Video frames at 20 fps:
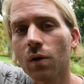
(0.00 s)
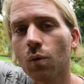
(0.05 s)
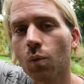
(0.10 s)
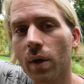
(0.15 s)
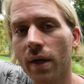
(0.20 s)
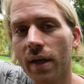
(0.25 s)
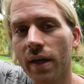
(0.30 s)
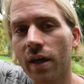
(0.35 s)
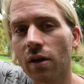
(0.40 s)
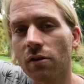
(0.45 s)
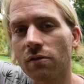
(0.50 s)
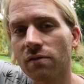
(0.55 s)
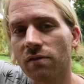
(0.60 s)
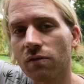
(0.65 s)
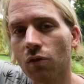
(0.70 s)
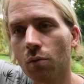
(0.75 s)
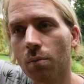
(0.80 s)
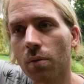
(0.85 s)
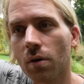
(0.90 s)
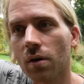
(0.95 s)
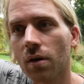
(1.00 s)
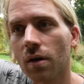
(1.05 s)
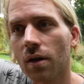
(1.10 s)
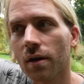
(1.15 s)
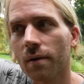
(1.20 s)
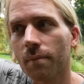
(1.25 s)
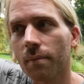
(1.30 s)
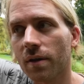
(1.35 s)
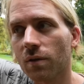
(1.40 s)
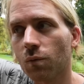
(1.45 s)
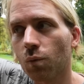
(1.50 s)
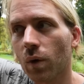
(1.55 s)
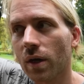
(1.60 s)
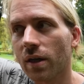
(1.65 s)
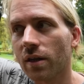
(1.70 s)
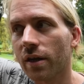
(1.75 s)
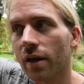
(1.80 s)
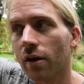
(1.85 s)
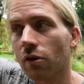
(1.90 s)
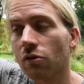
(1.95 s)
when they are sober, but
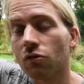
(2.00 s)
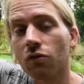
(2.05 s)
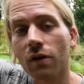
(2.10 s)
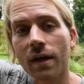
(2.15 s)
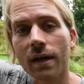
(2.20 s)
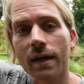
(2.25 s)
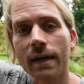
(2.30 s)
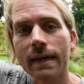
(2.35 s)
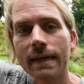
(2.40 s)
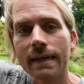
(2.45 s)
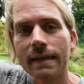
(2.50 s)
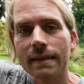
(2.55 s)
when they are drunk,